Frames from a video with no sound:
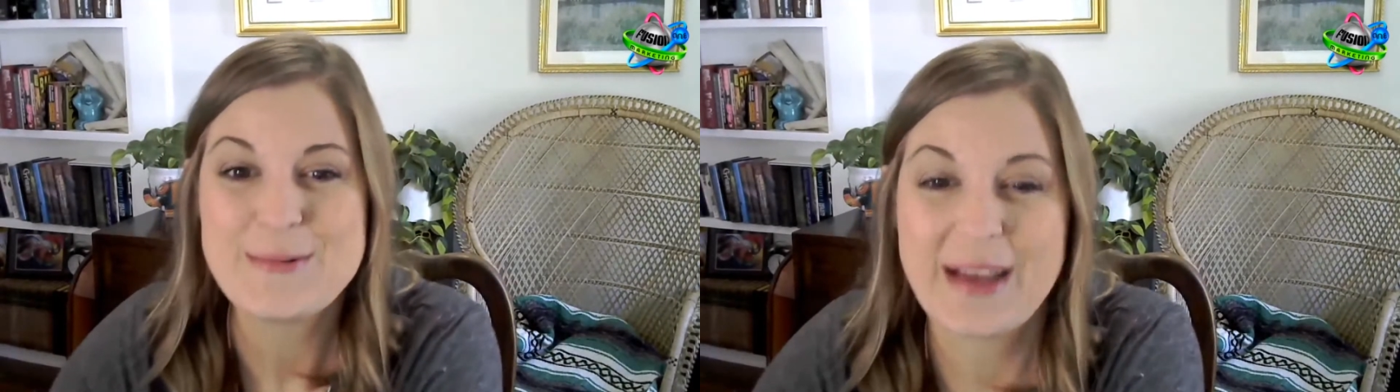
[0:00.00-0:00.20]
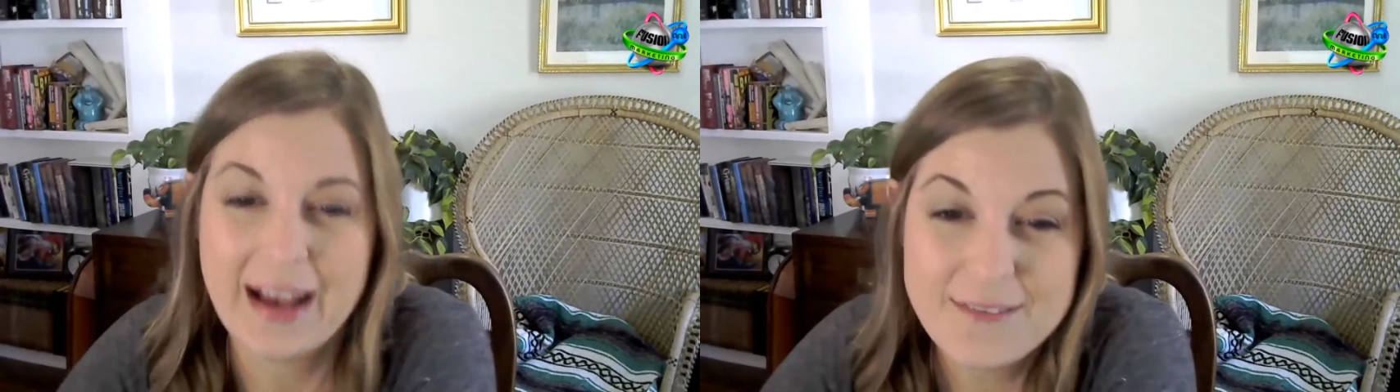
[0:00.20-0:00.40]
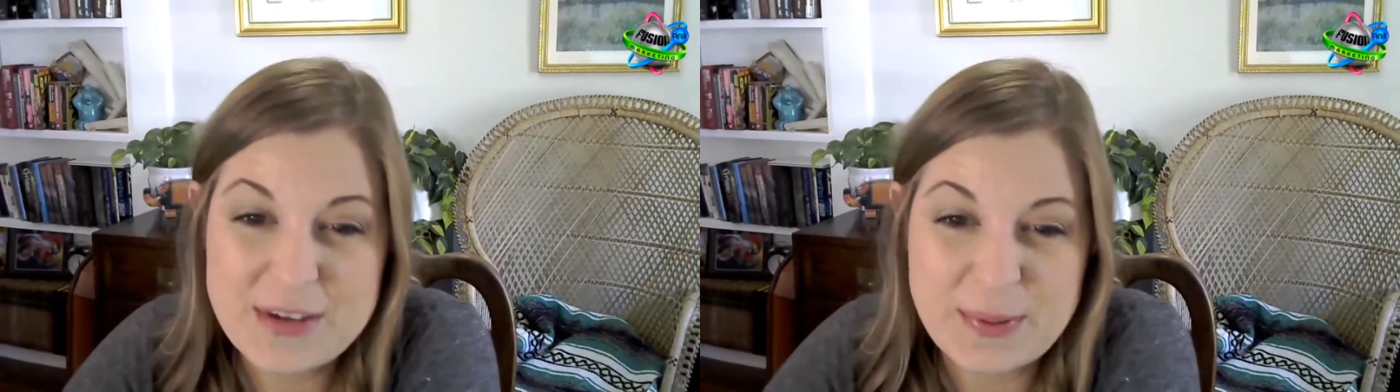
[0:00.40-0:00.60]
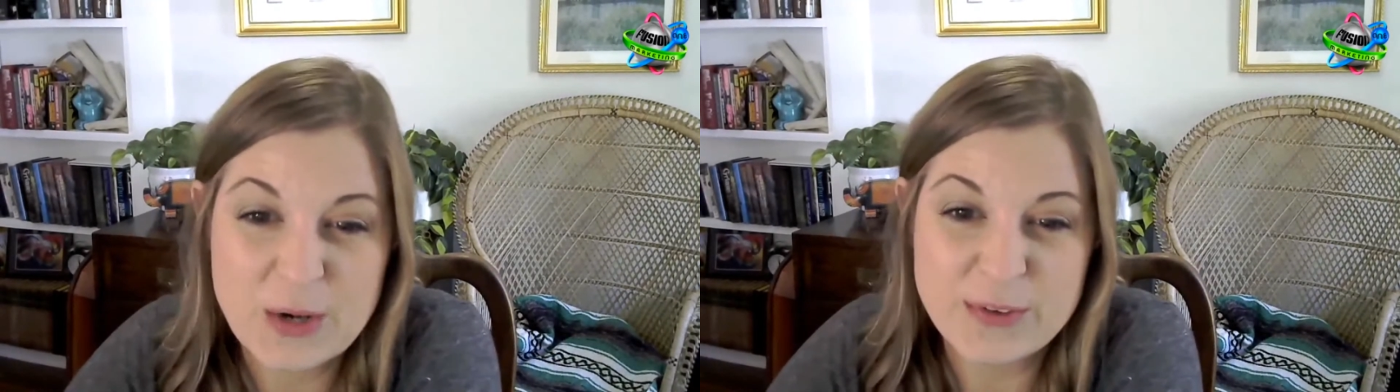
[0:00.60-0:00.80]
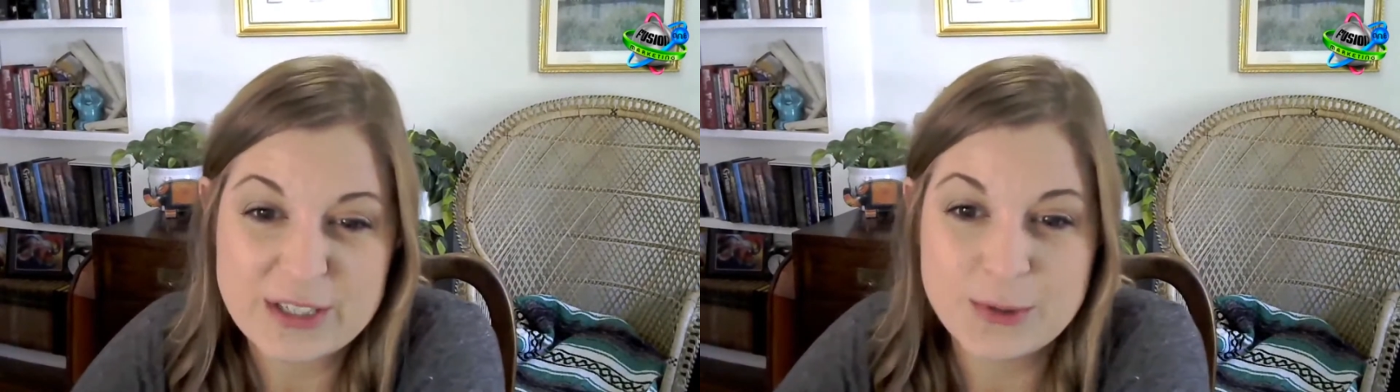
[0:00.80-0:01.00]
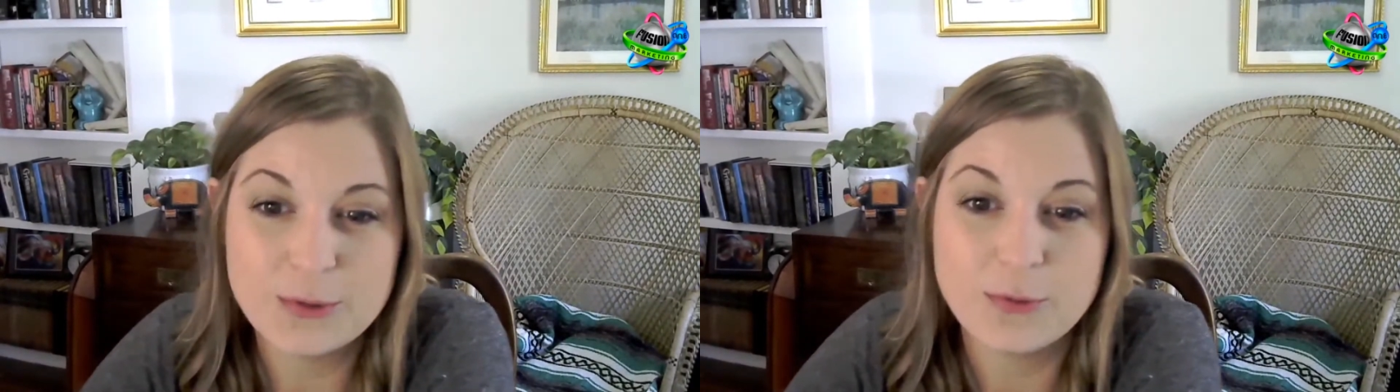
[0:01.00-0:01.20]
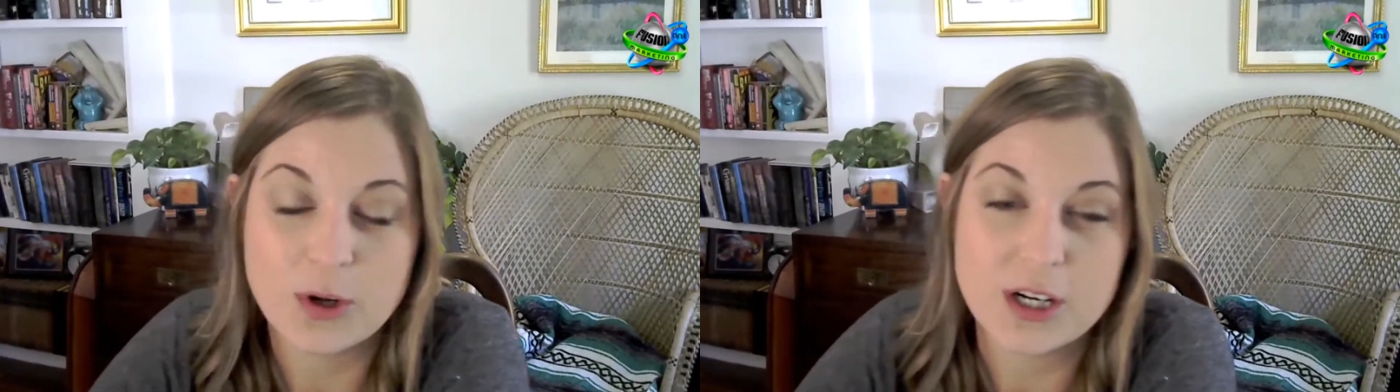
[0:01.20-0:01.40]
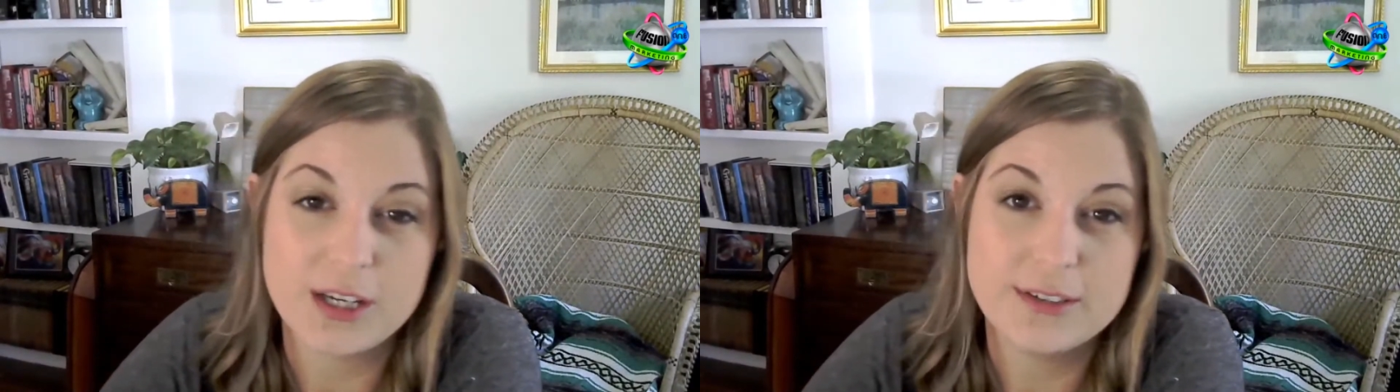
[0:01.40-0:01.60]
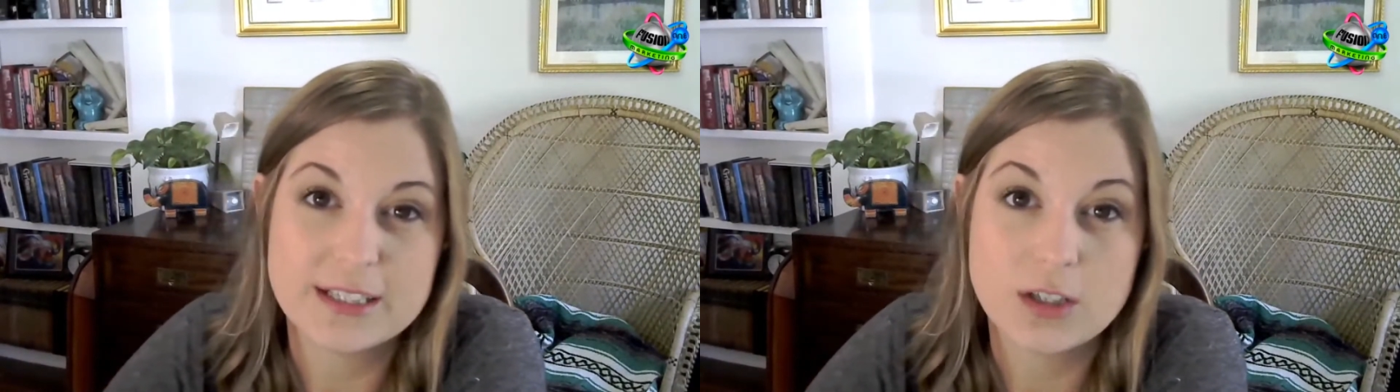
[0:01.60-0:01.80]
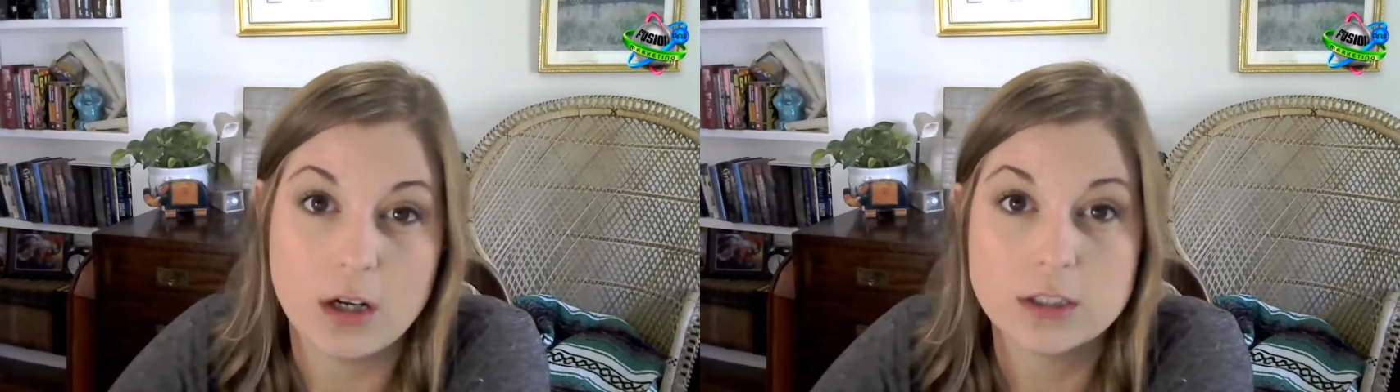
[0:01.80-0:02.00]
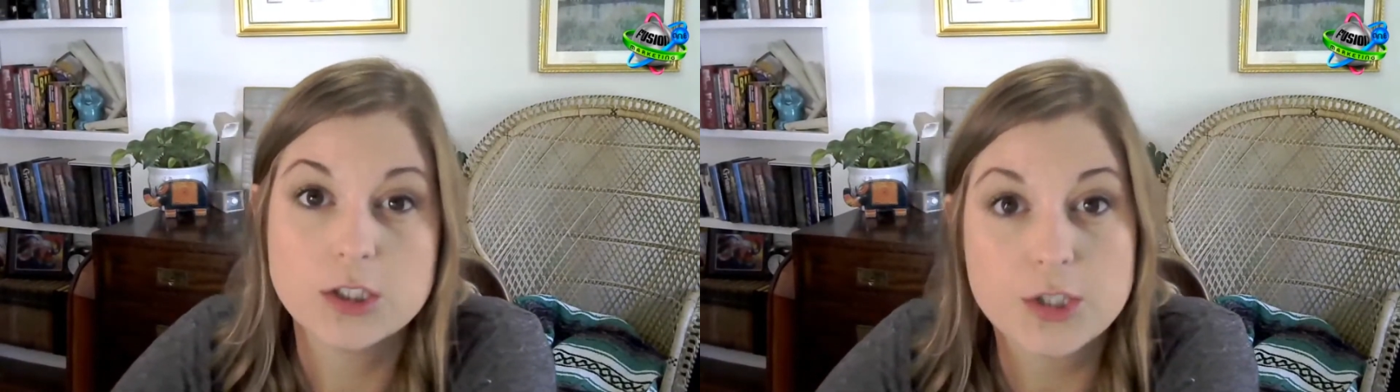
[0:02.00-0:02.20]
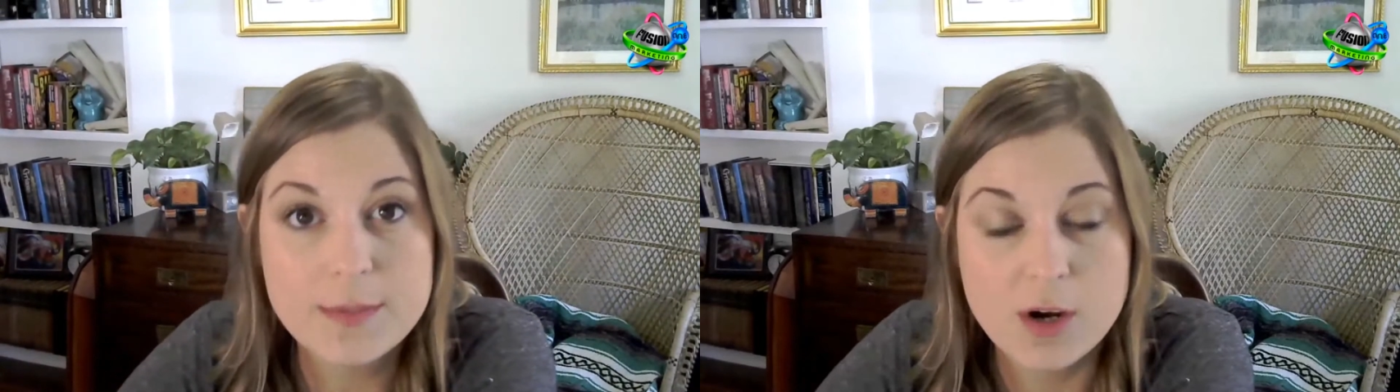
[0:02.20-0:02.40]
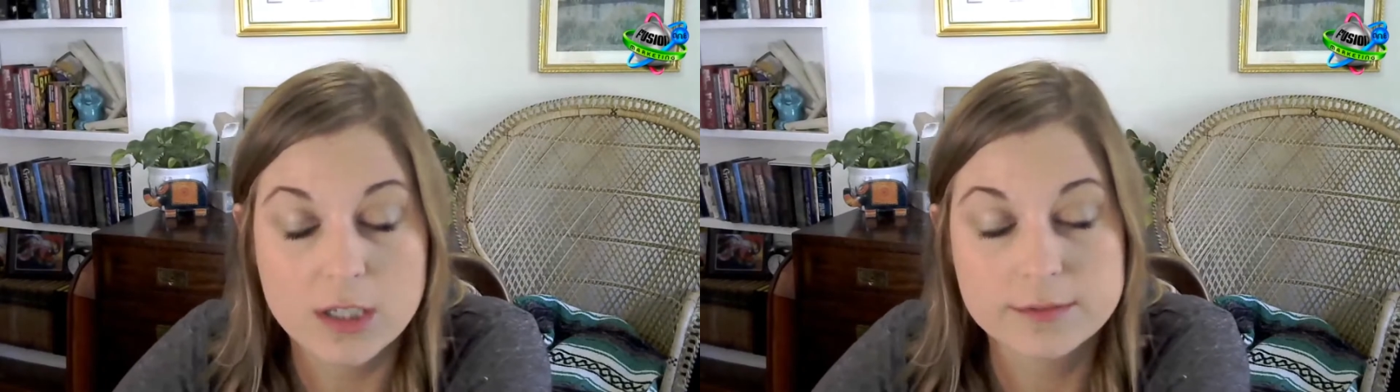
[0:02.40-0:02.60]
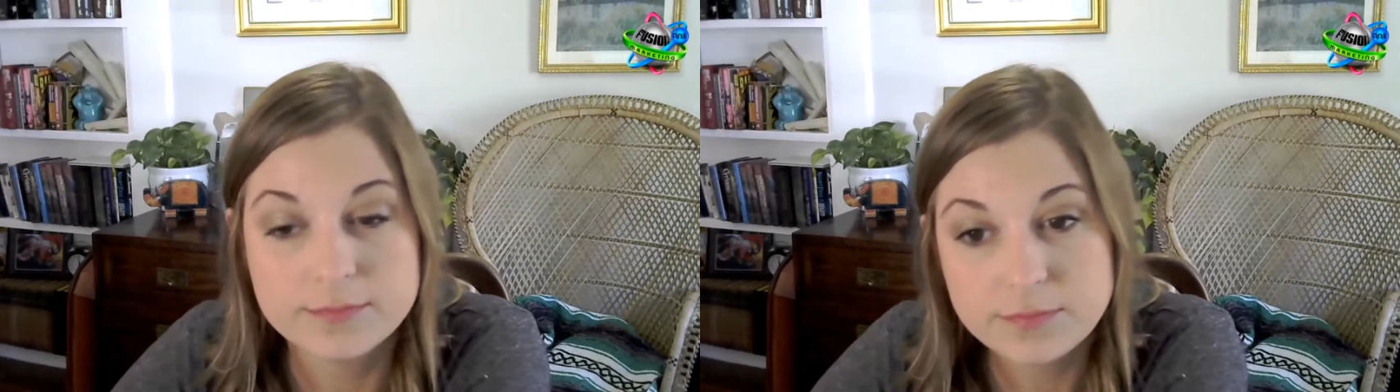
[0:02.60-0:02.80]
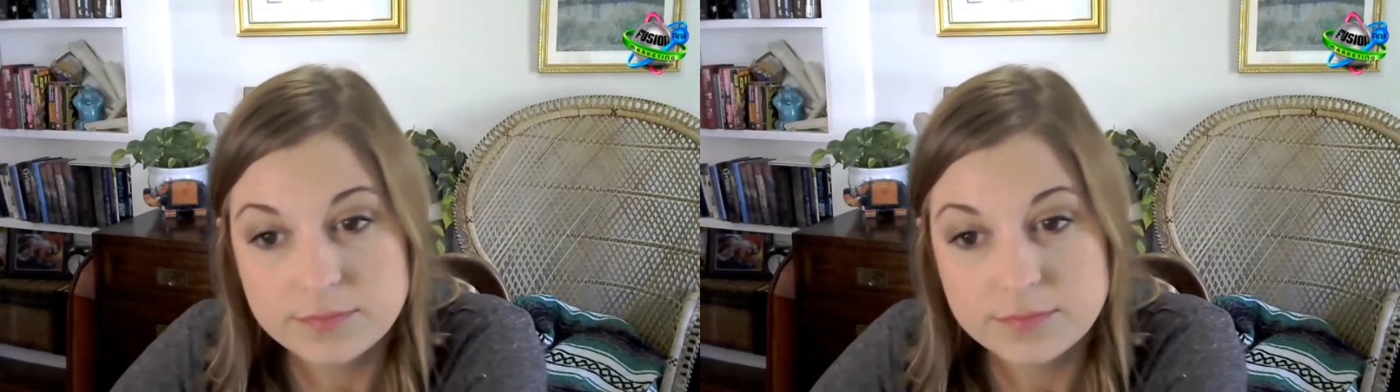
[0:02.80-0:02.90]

we have the perfect tool for you. It's called StreamYard.